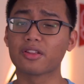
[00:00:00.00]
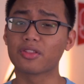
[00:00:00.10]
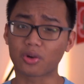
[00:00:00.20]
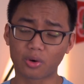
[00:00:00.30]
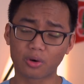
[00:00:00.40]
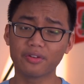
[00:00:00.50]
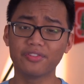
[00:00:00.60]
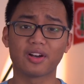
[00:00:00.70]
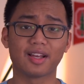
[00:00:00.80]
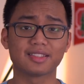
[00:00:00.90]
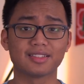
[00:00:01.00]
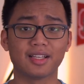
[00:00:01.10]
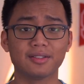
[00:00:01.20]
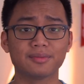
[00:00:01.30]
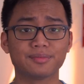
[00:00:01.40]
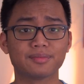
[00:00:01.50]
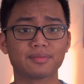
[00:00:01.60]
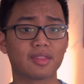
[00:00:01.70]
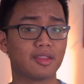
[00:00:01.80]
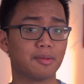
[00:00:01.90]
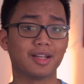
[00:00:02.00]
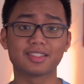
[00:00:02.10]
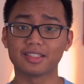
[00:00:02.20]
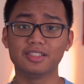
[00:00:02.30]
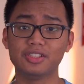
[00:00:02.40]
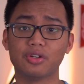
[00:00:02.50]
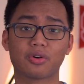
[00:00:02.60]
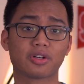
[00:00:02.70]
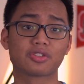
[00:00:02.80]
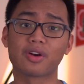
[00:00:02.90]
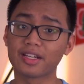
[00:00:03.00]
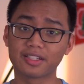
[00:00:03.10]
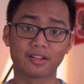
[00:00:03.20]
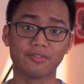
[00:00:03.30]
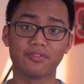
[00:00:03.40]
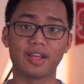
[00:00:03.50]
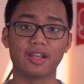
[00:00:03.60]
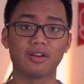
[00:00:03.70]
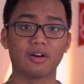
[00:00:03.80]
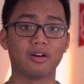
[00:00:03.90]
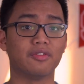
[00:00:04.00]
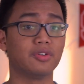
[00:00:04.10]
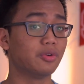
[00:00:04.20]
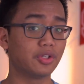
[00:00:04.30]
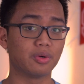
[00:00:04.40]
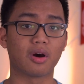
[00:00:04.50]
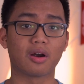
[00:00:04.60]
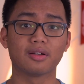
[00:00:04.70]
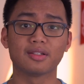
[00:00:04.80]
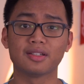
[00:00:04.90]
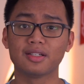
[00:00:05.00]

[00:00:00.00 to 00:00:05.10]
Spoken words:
The core of your essay, the message you're trying to convey of who you are,